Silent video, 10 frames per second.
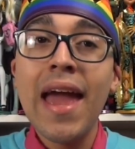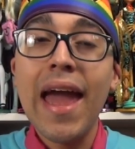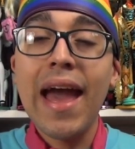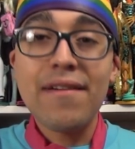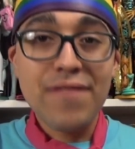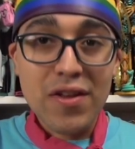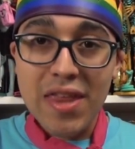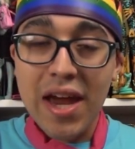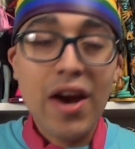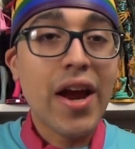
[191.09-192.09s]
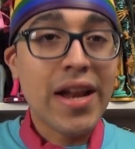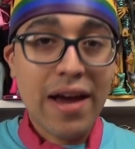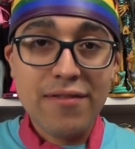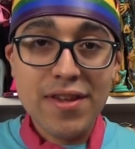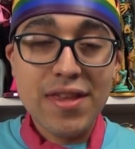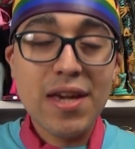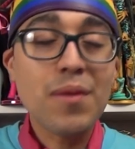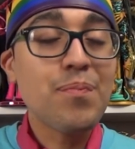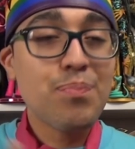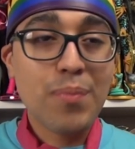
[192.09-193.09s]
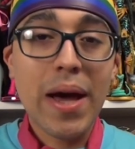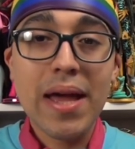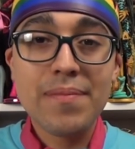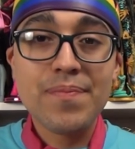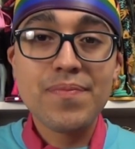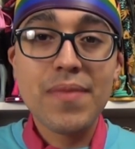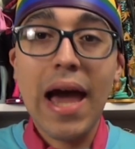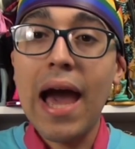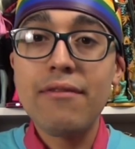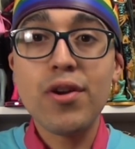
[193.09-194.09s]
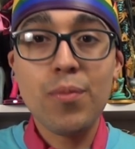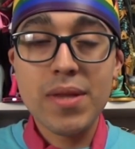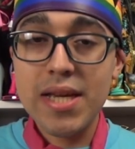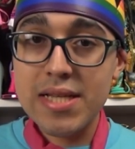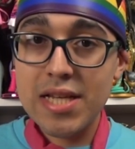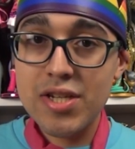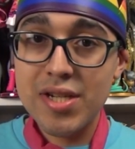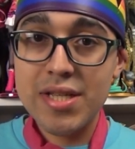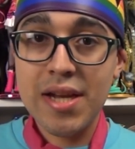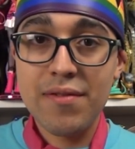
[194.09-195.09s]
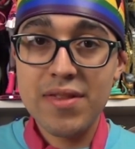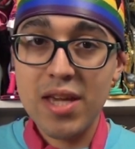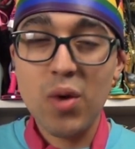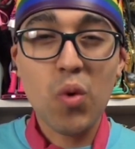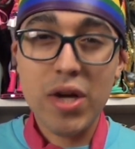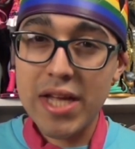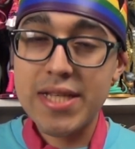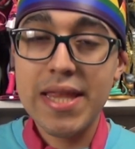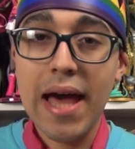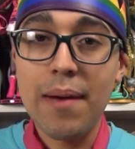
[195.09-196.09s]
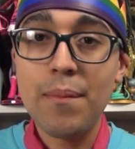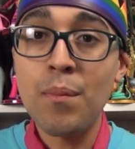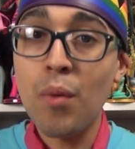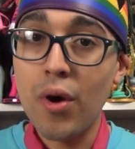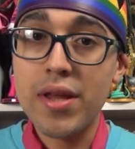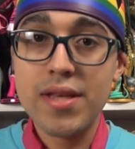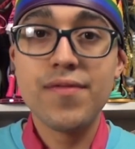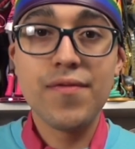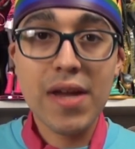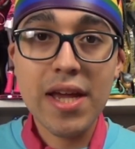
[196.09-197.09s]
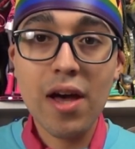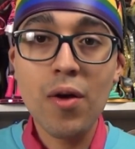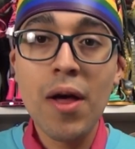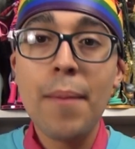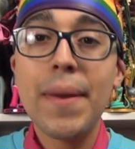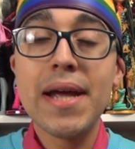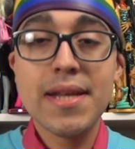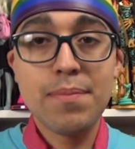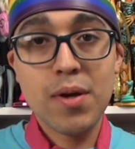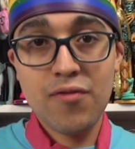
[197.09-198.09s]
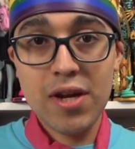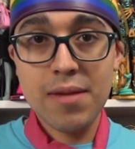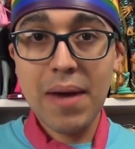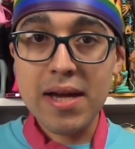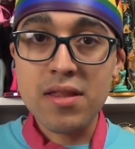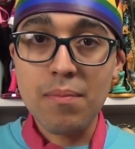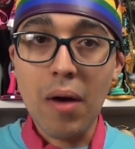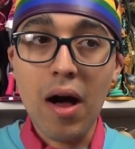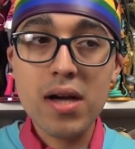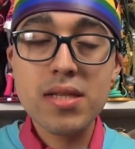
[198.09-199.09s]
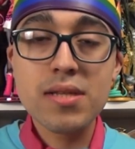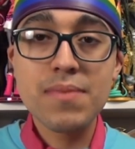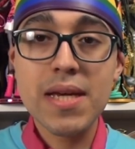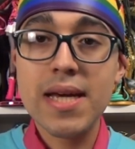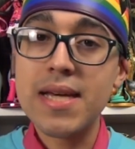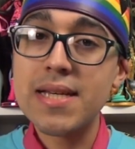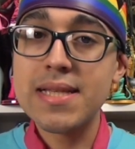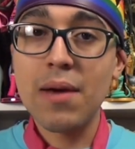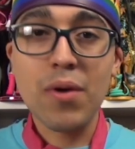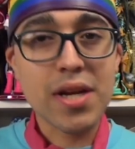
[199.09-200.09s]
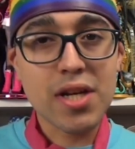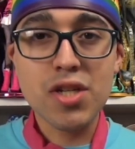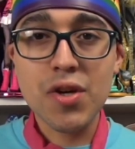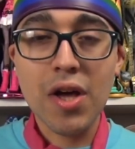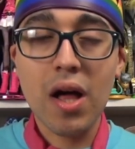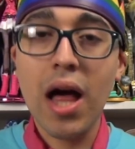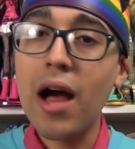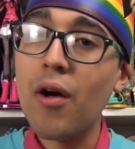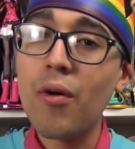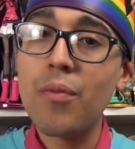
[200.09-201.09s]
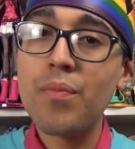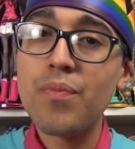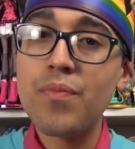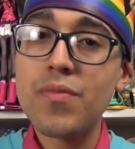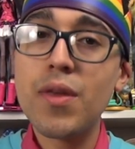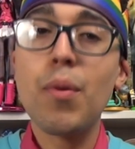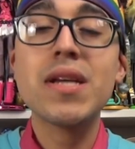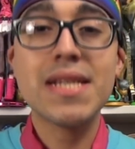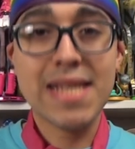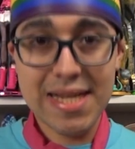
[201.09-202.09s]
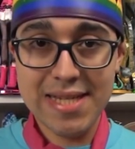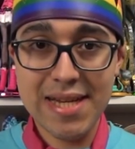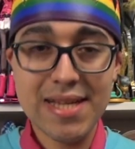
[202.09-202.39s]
and felt the hair and everything, but I haven't opened the accessories and everything, and we'll get to that more in this video. But I did put Frankie back in the box because I wanted to show y'all how the presentation